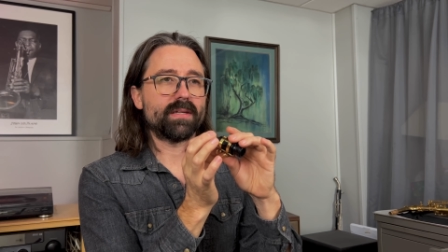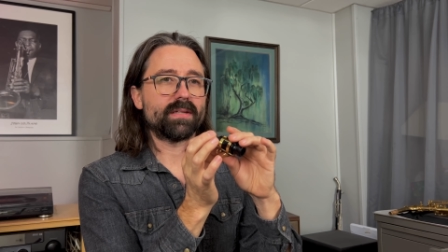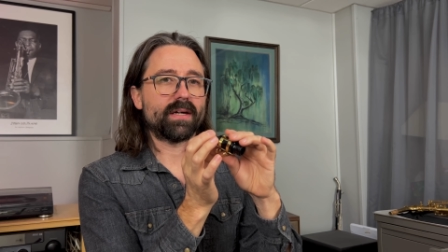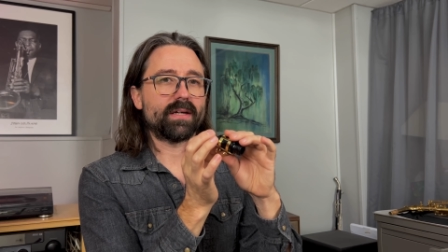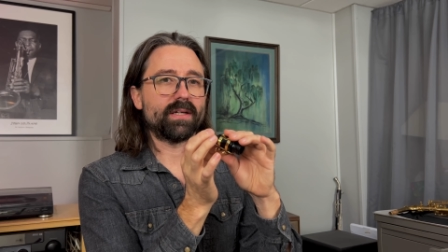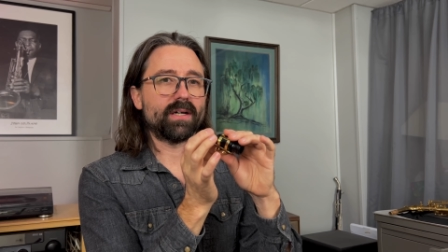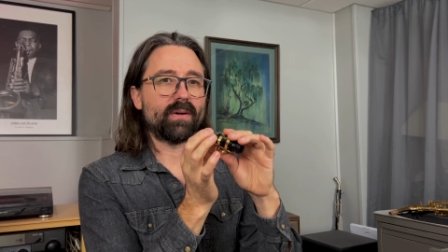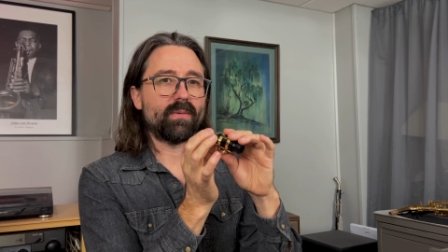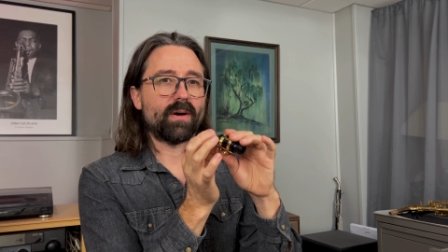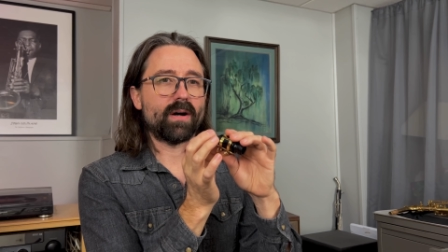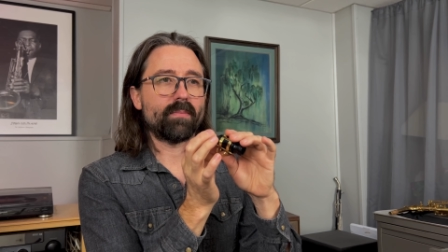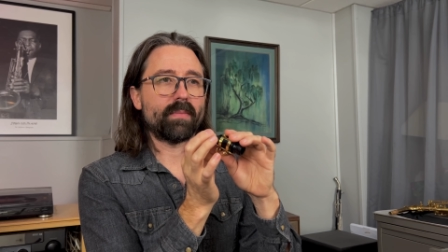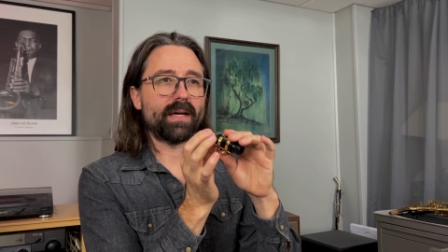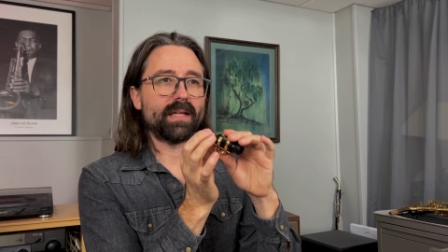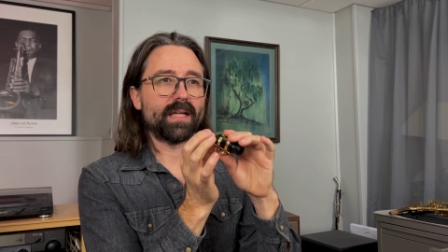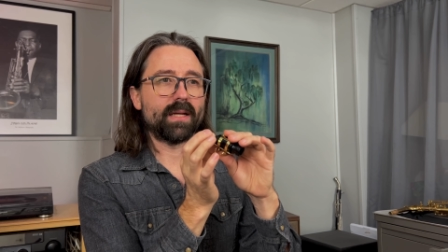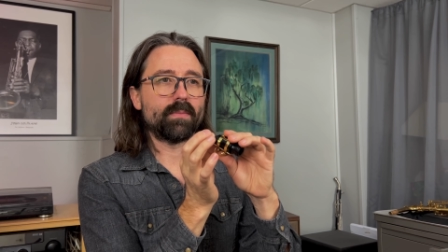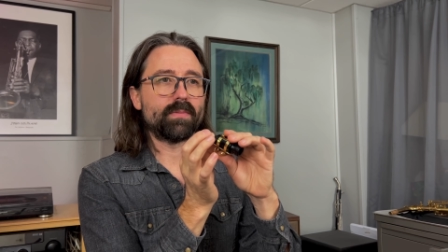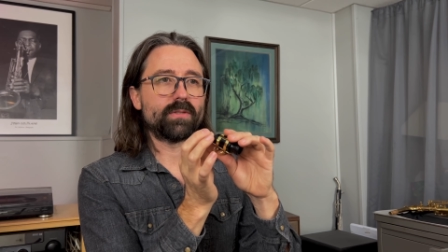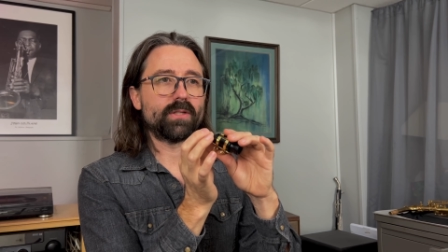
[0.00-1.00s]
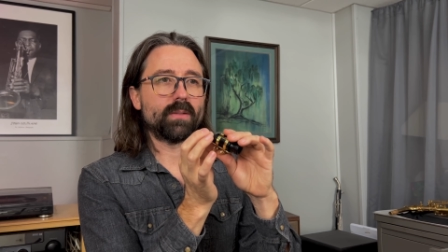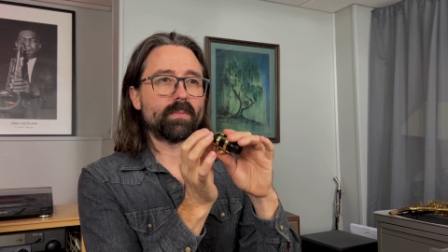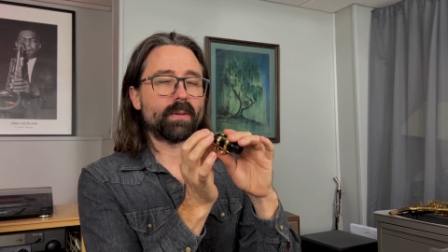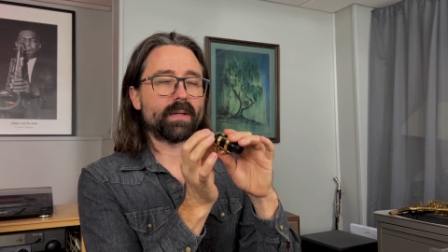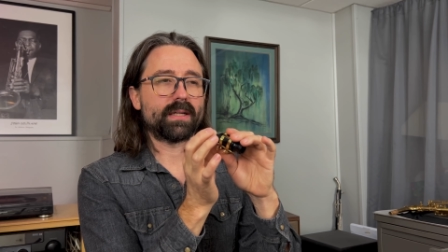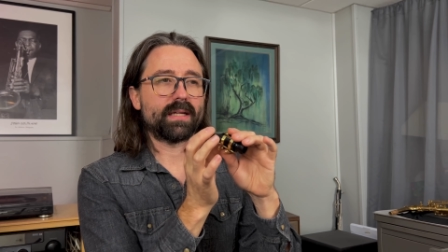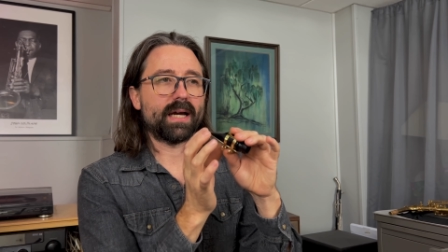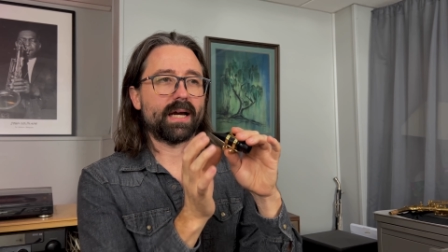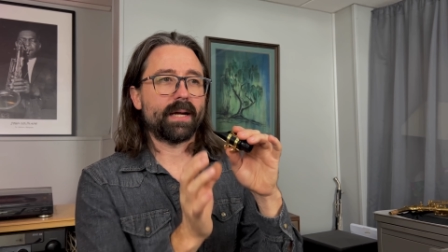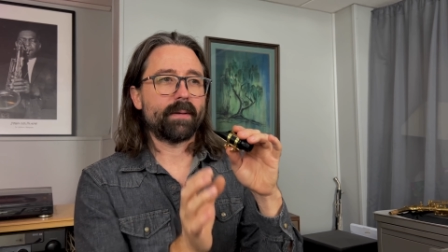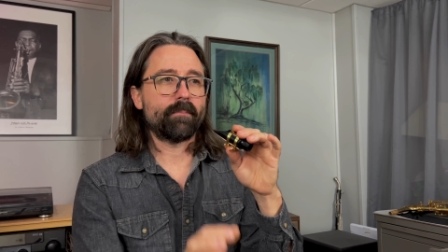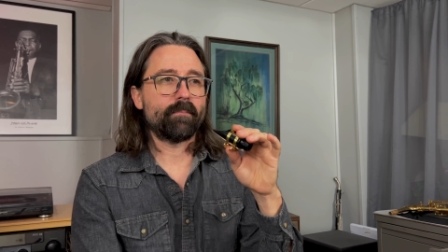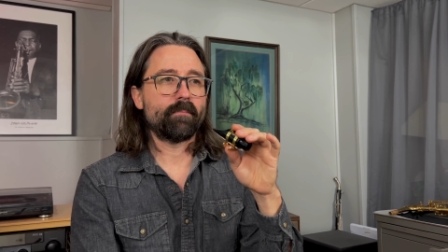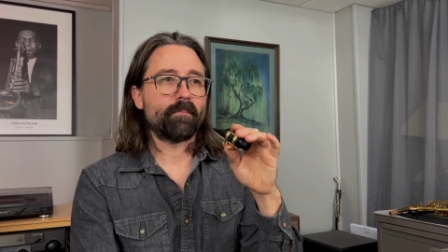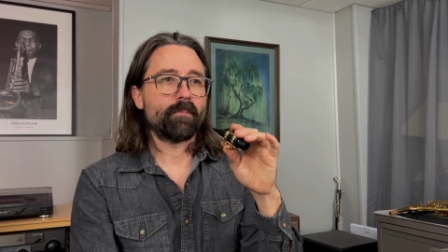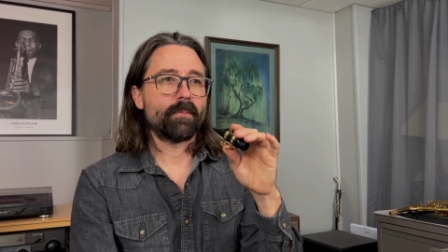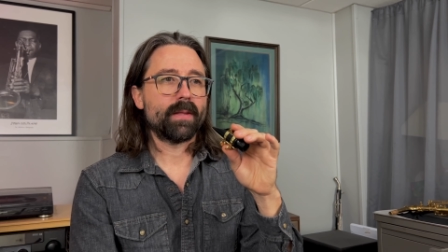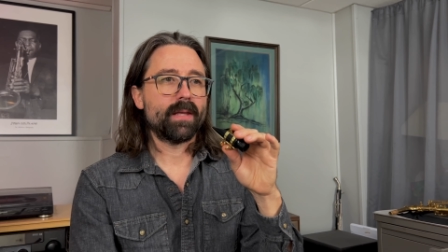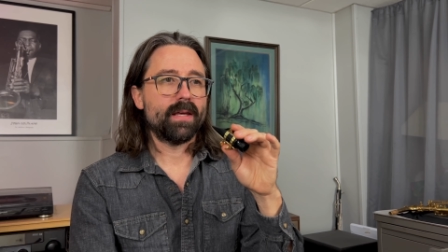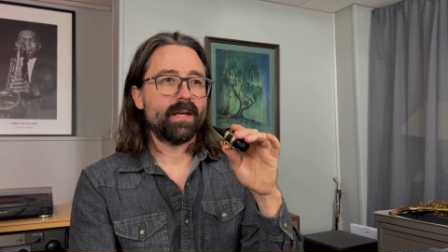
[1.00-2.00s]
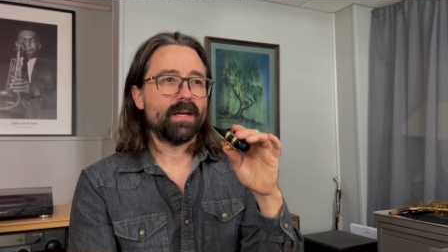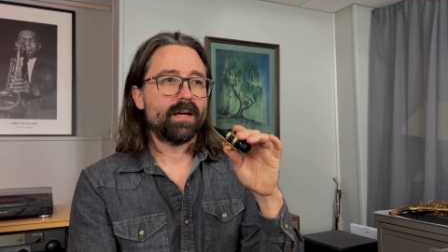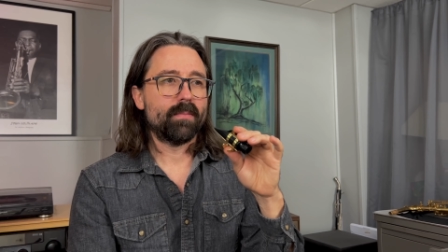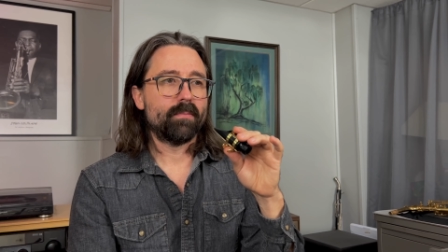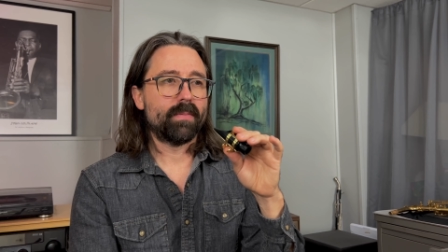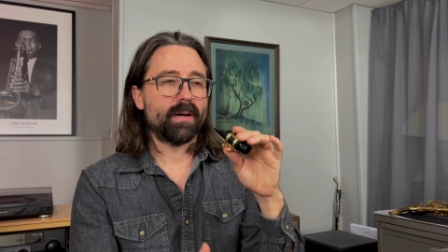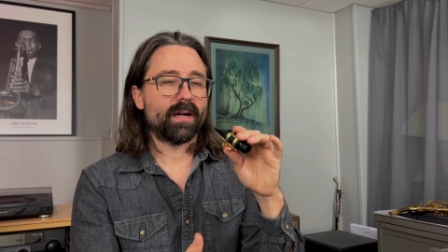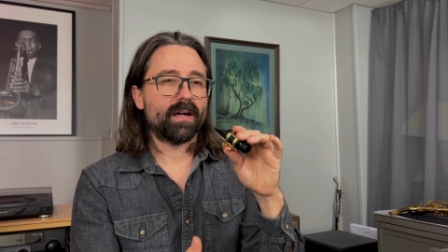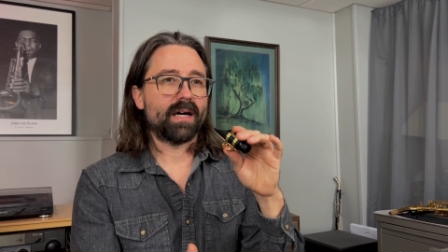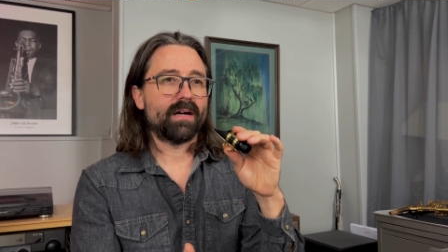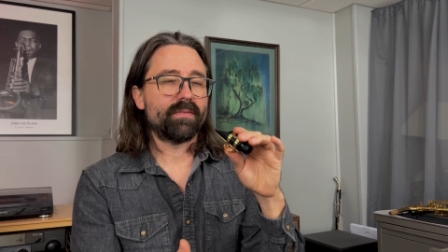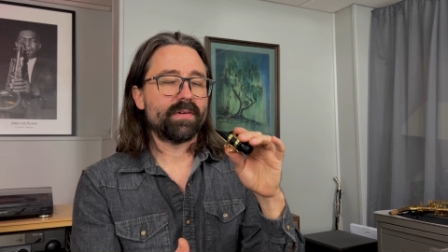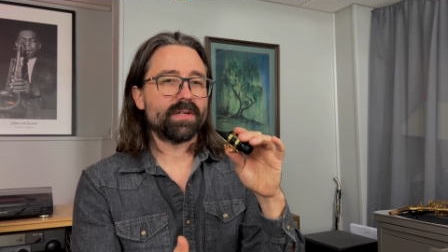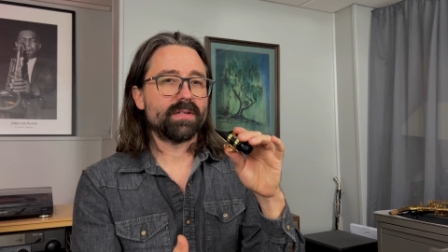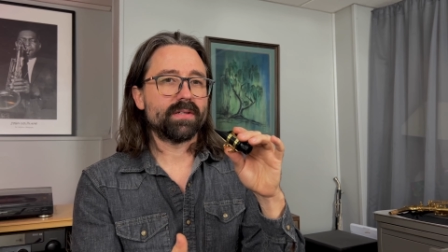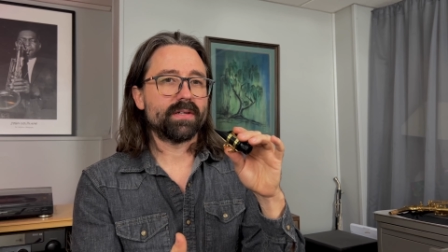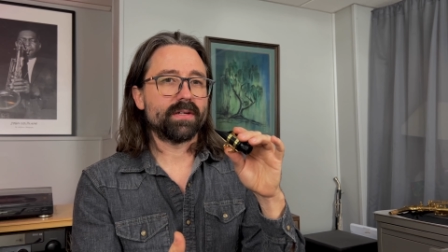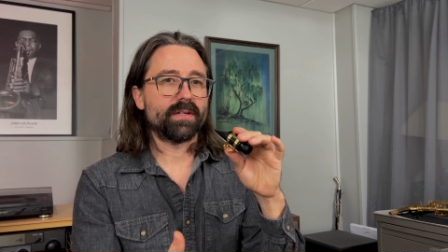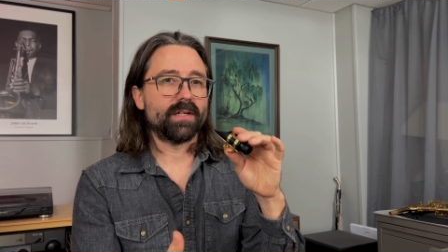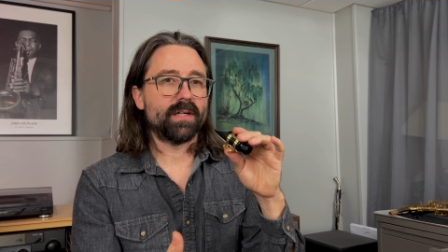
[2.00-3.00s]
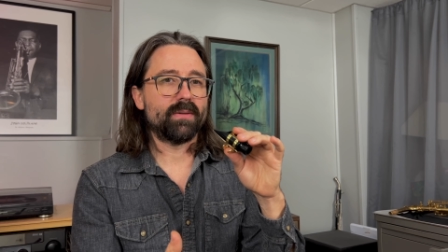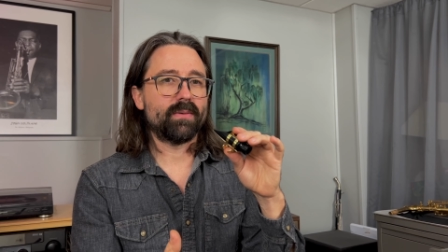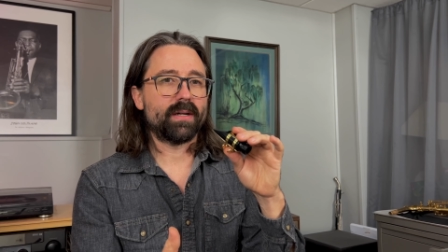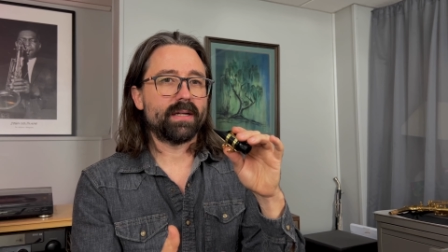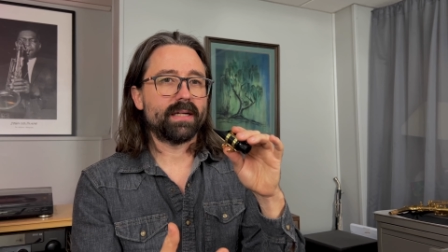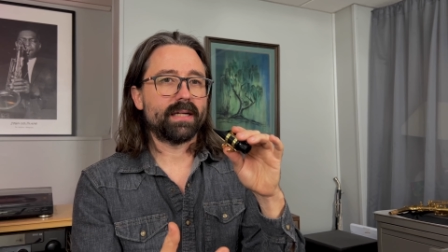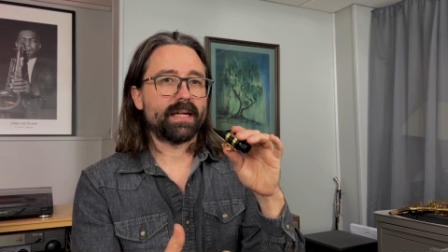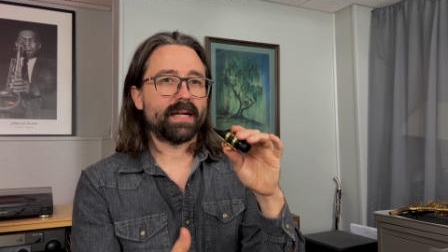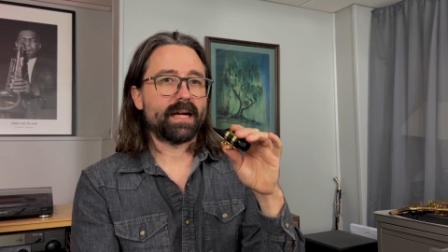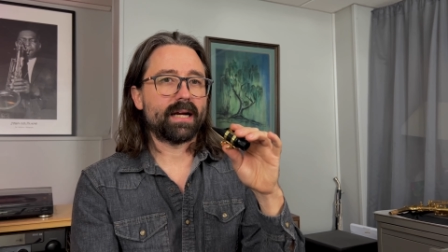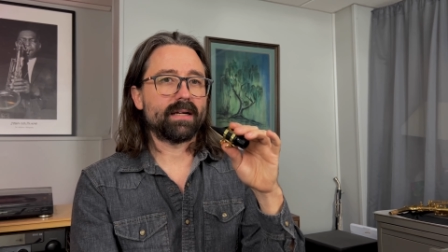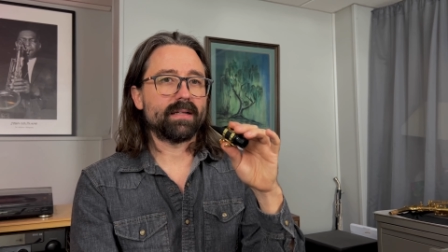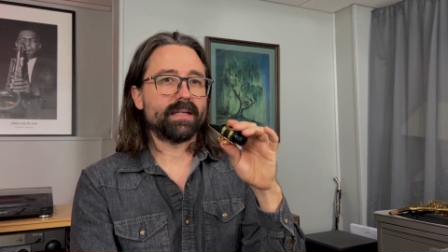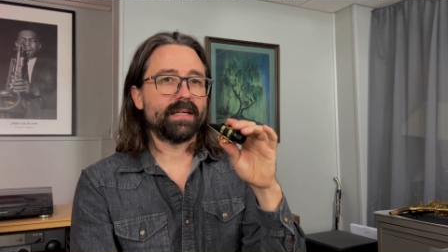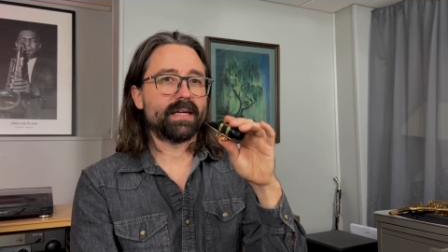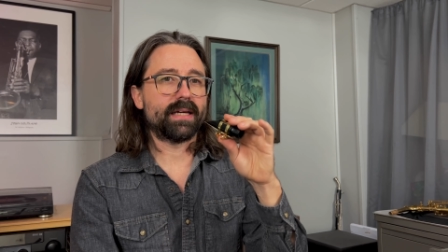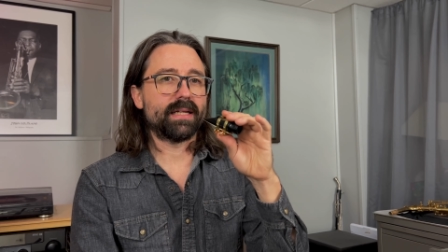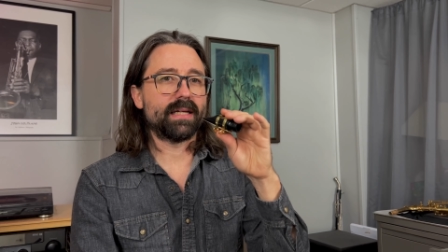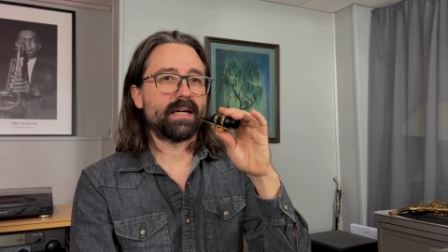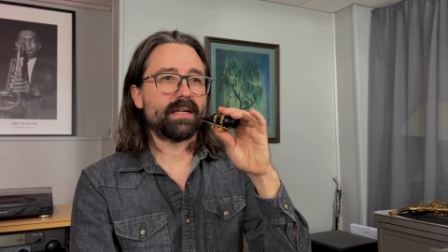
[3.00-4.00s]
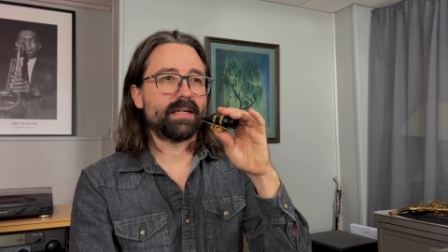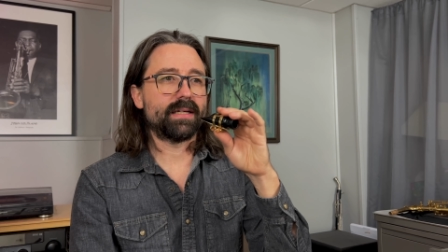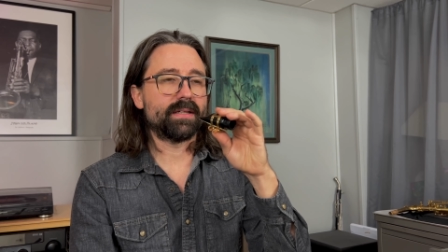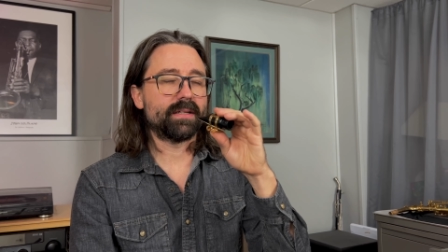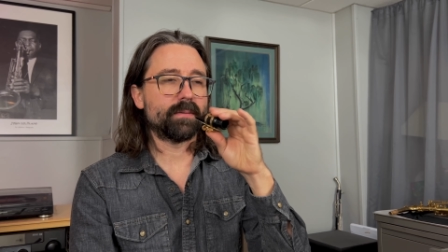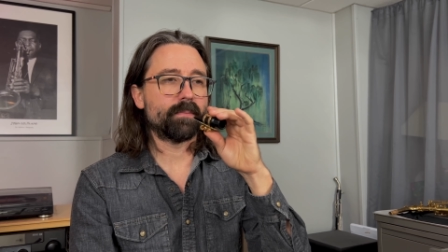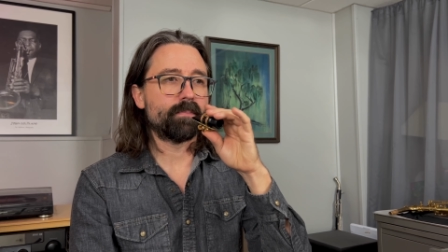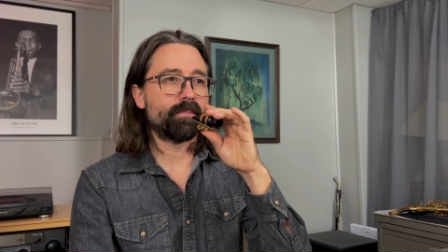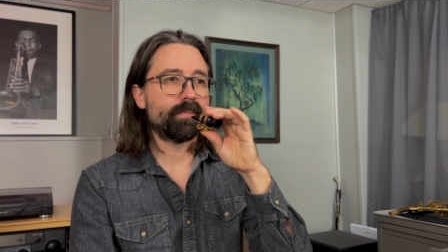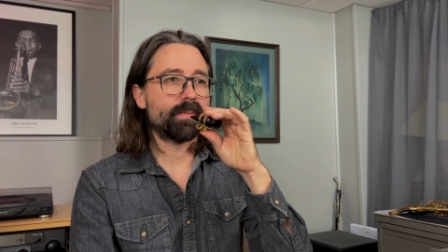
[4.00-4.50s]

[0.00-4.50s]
I don't want my lips super tight, but obviously you don't want any air leaking out either.